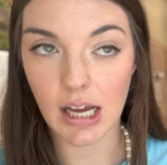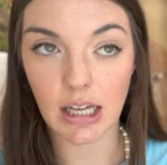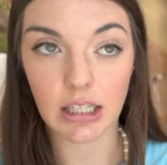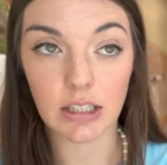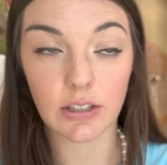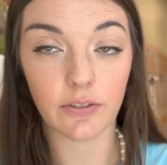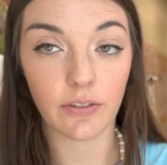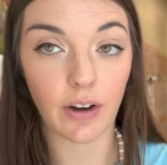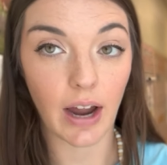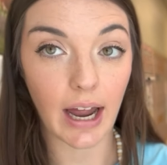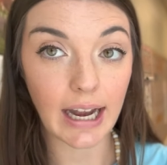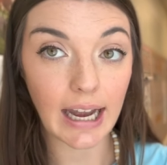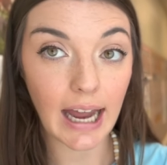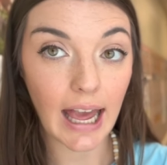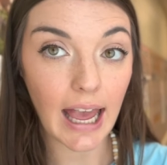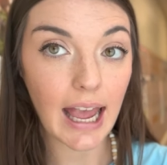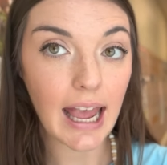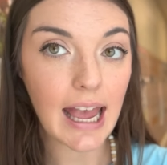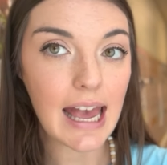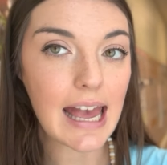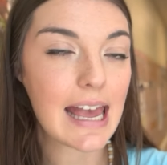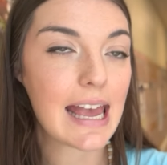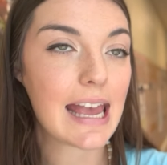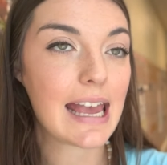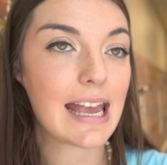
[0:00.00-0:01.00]
Friday
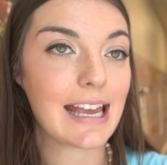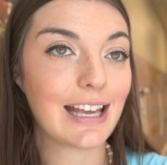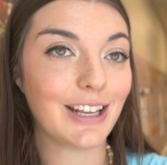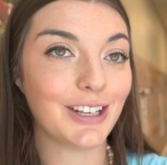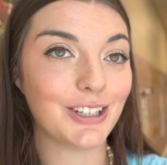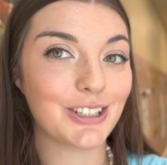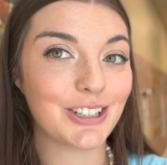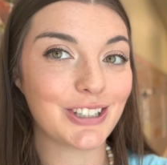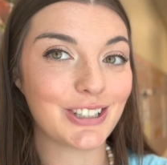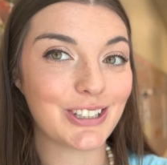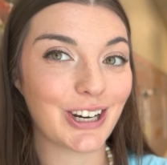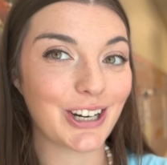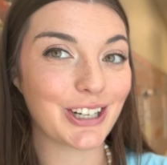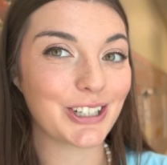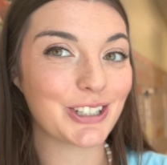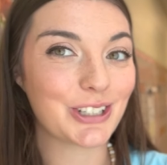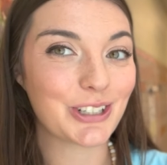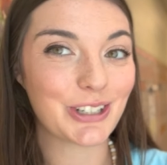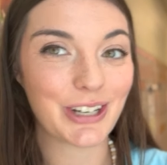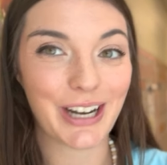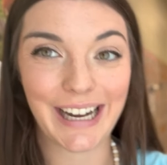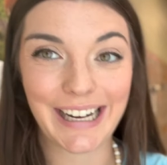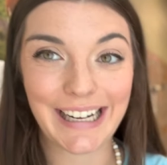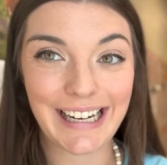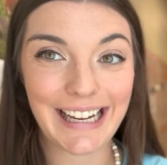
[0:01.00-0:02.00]
starts
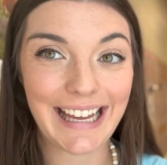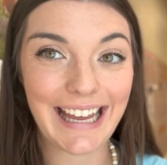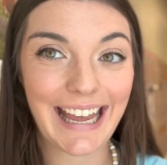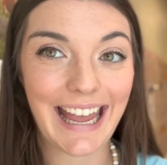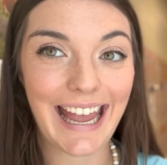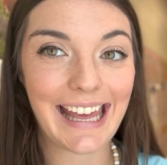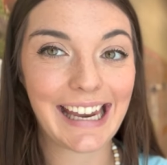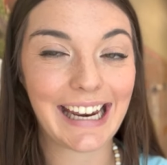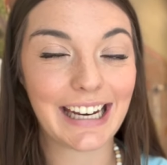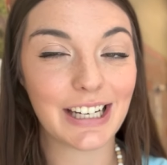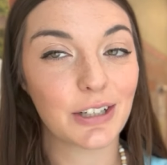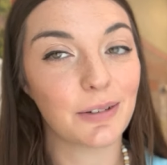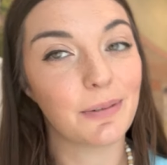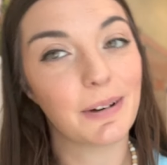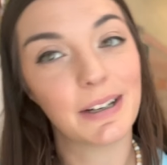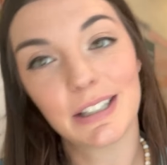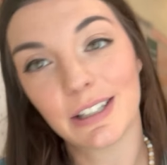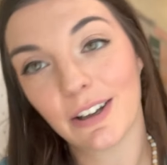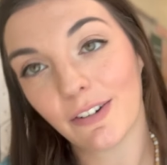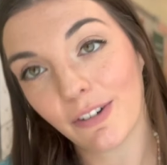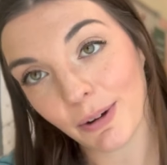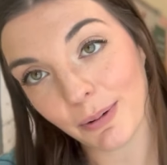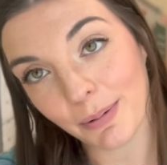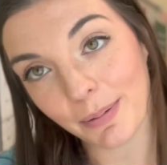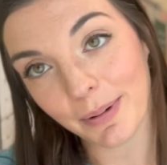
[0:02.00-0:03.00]
training, and I told
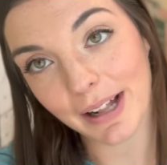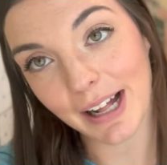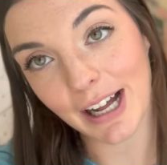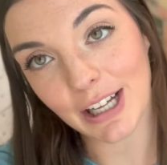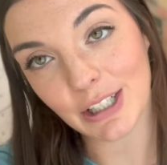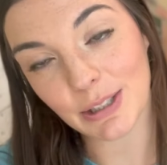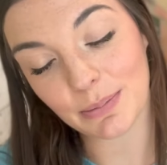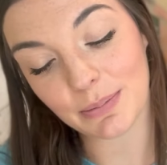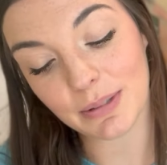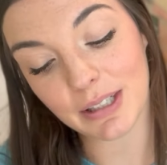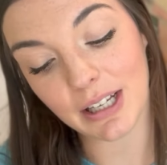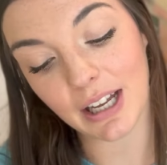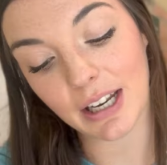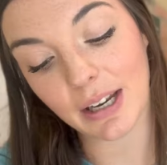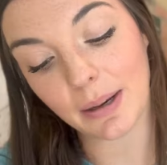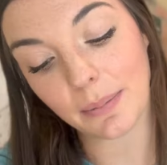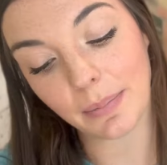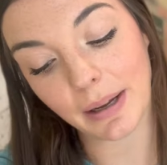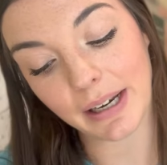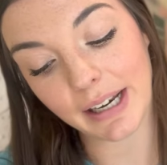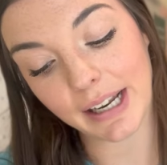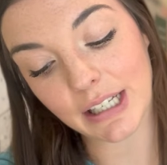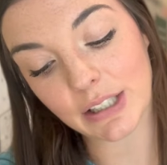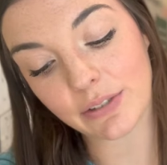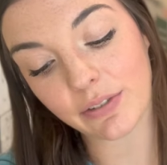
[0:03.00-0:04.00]
myself I want my classroom done
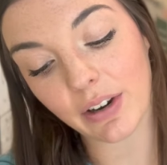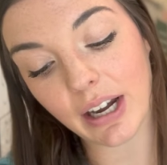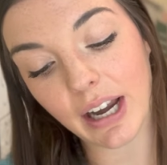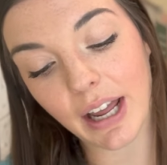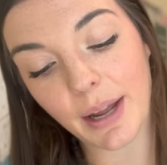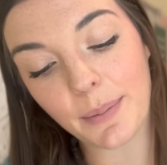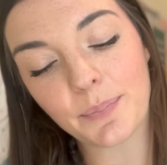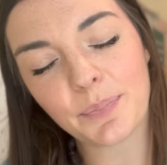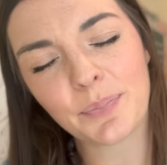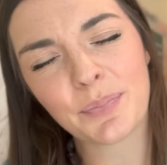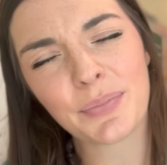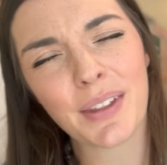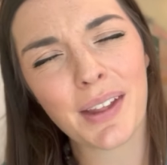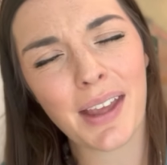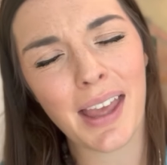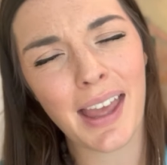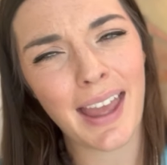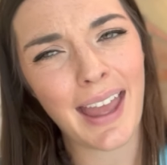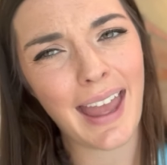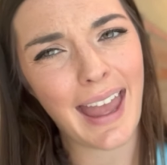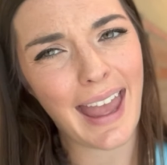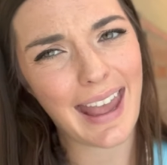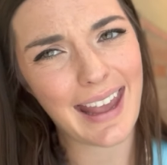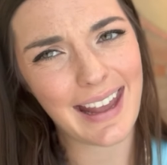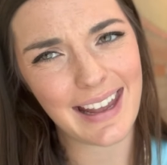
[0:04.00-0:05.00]
by next Friday,
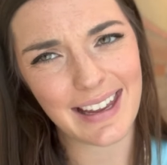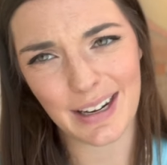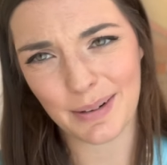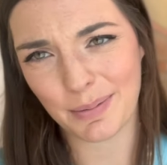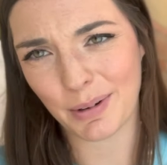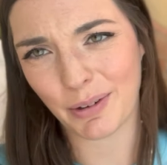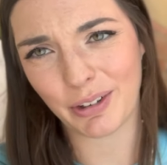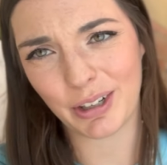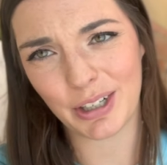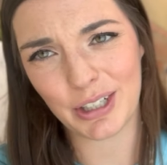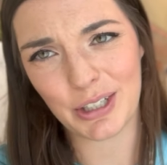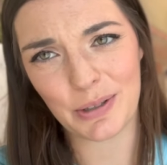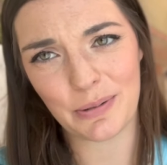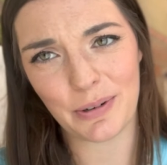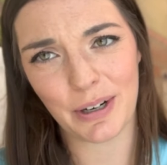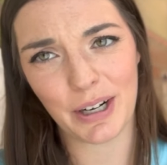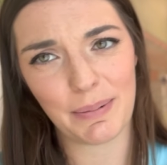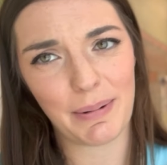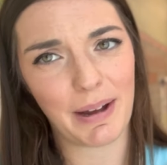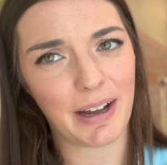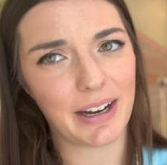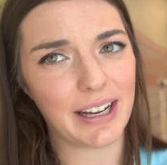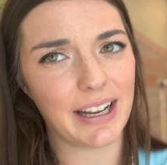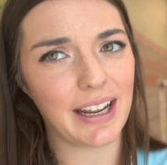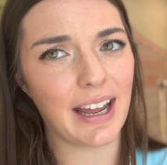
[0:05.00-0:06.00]
and I'm not really too worried
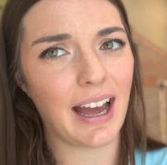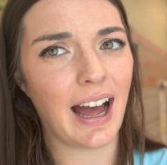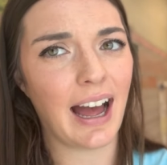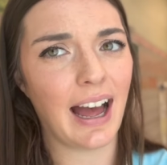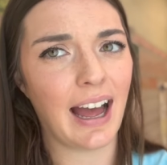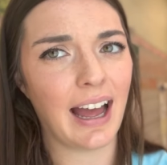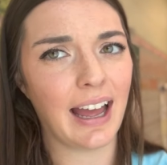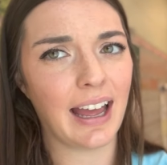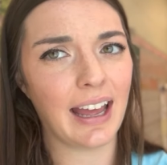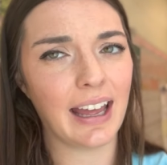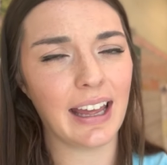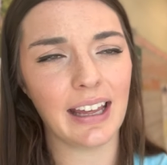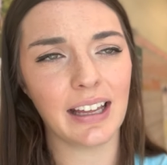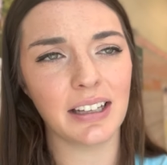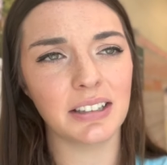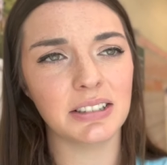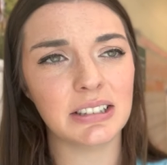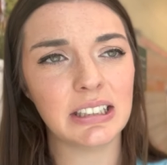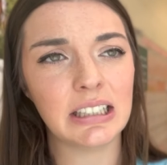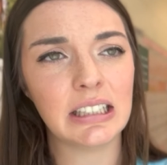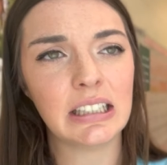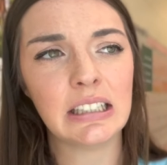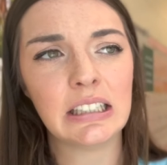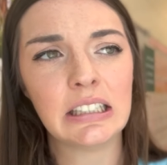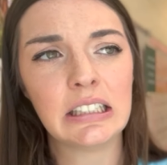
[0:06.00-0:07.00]
about it. I
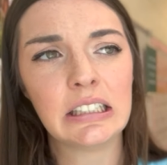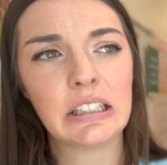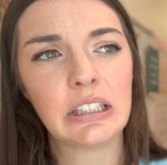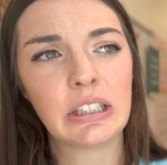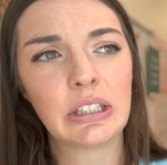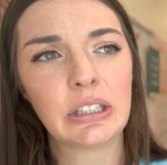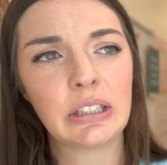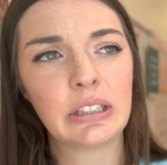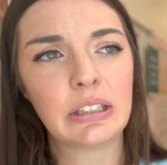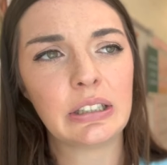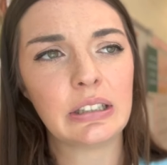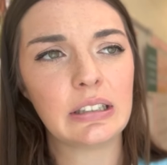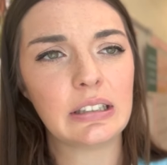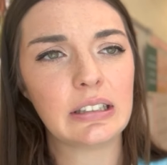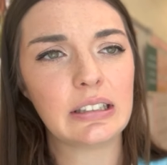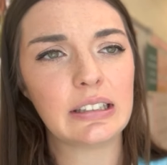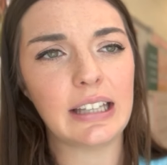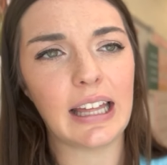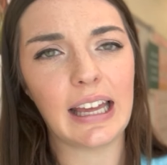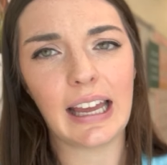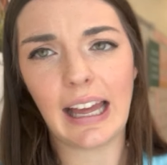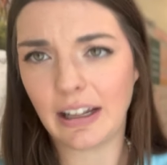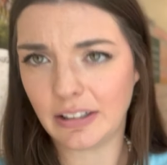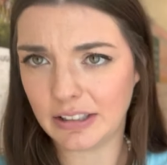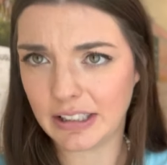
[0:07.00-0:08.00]

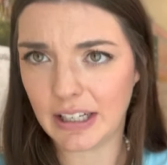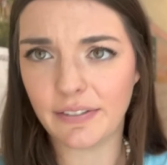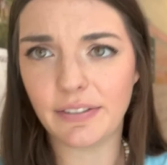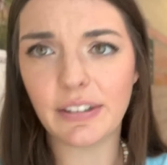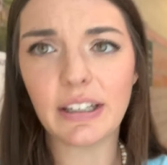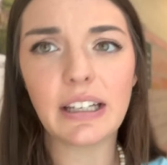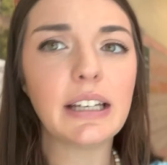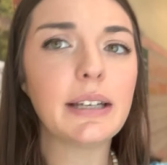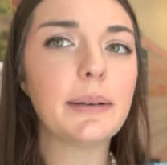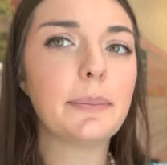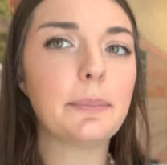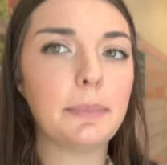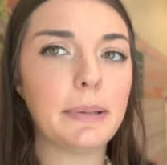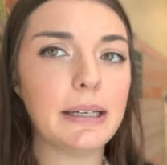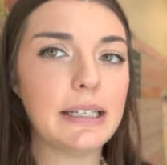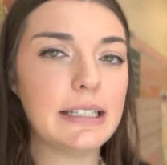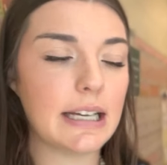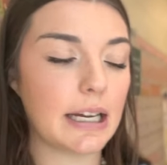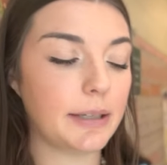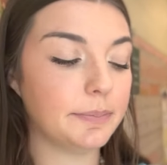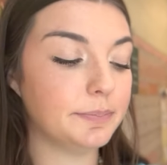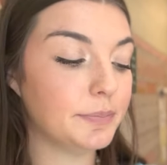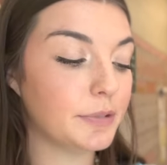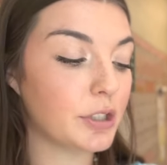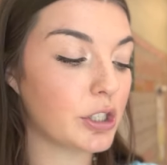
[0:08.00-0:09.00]
think I'll definitely be
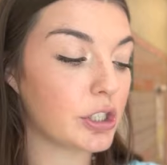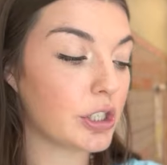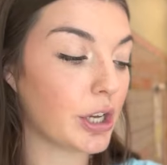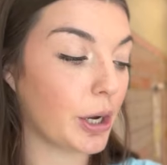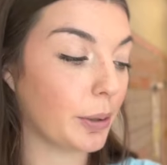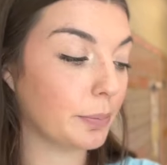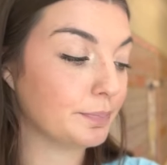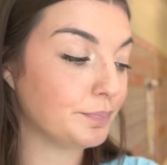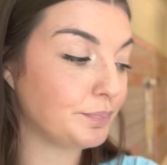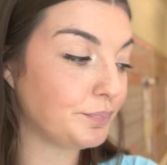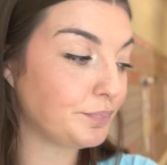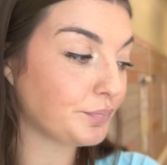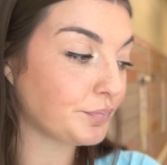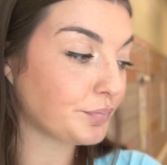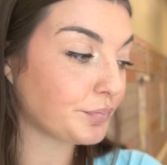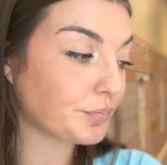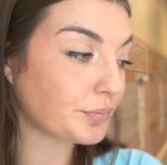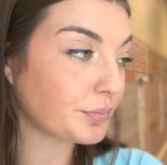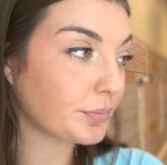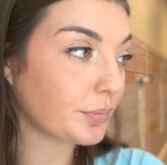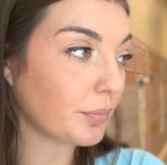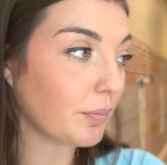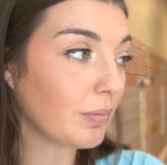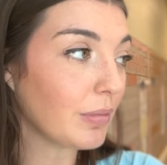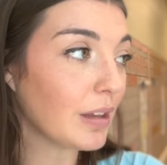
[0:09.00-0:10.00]
done. So
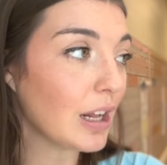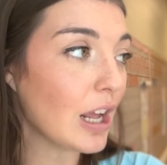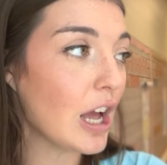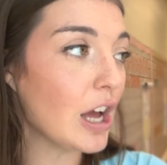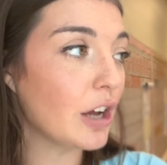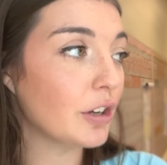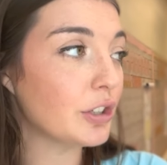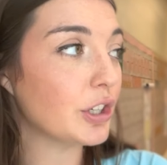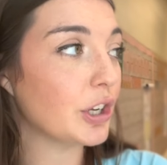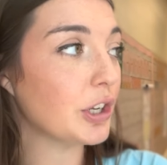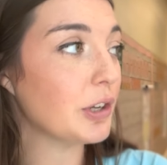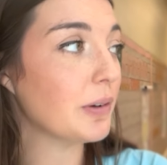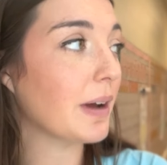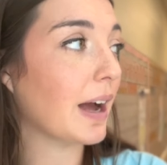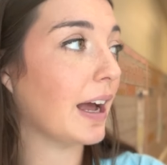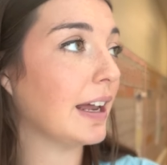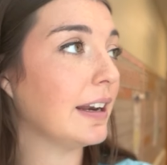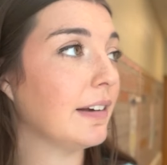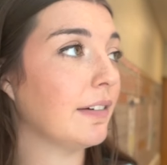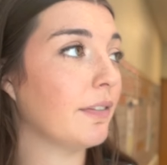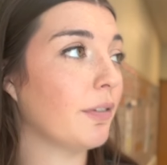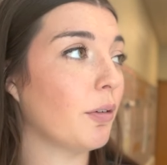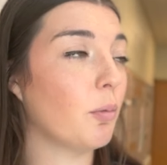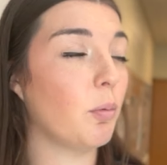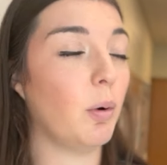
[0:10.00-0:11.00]
I'll show you kind
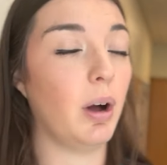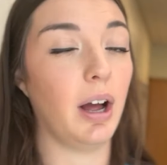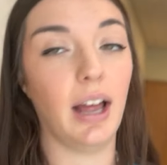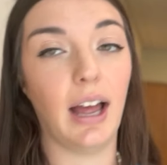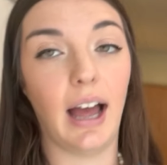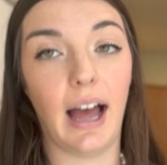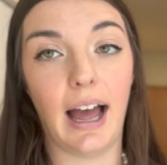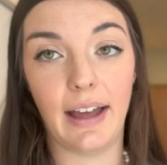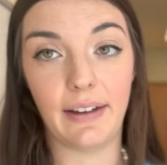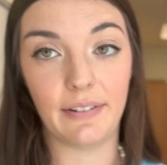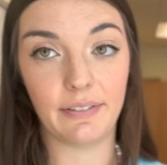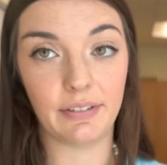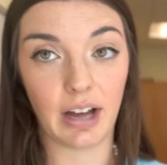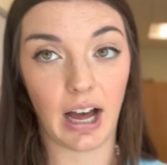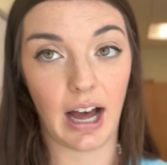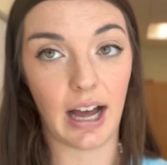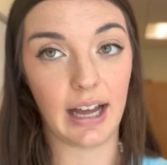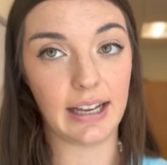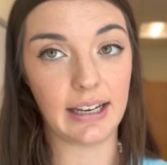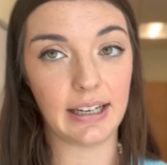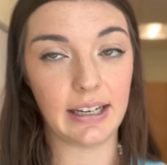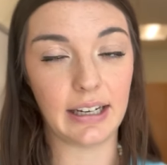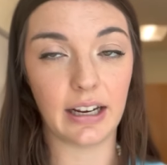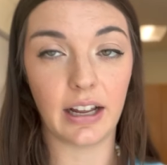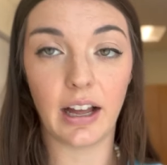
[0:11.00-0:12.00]
of what I have
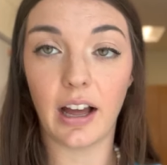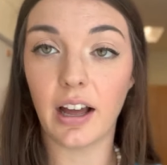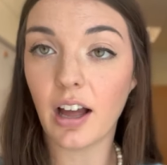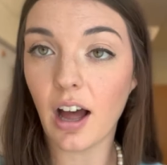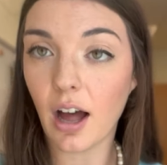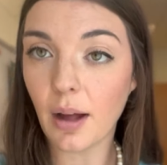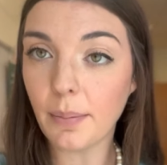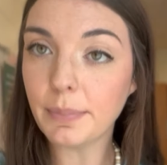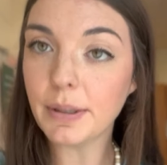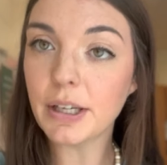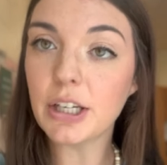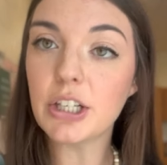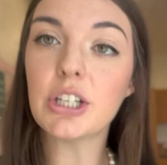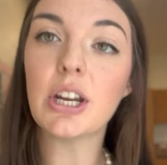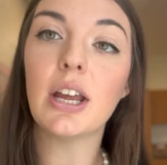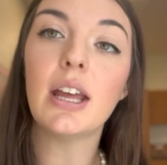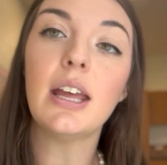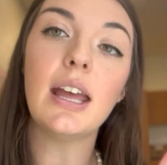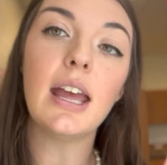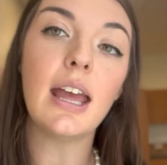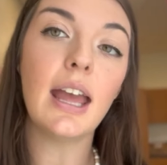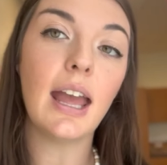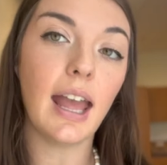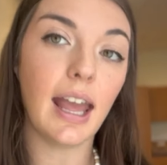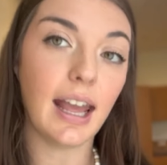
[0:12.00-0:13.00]
gotten accomplished
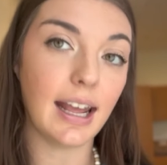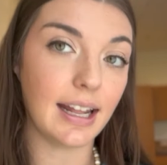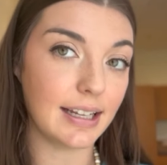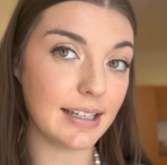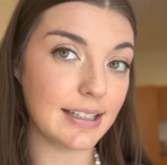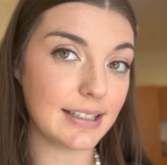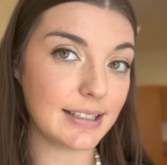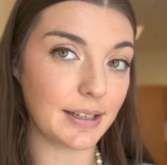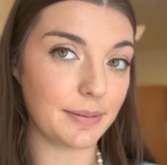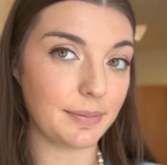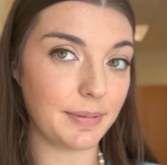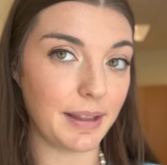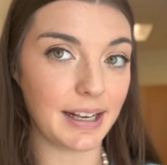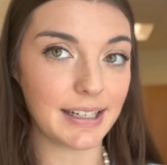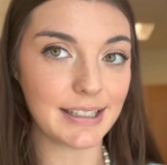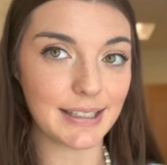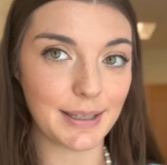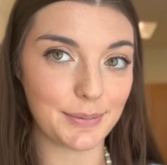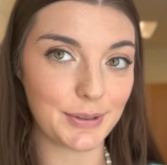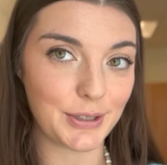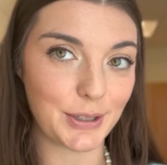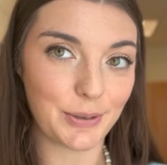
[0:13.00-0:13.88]
and some things I'm still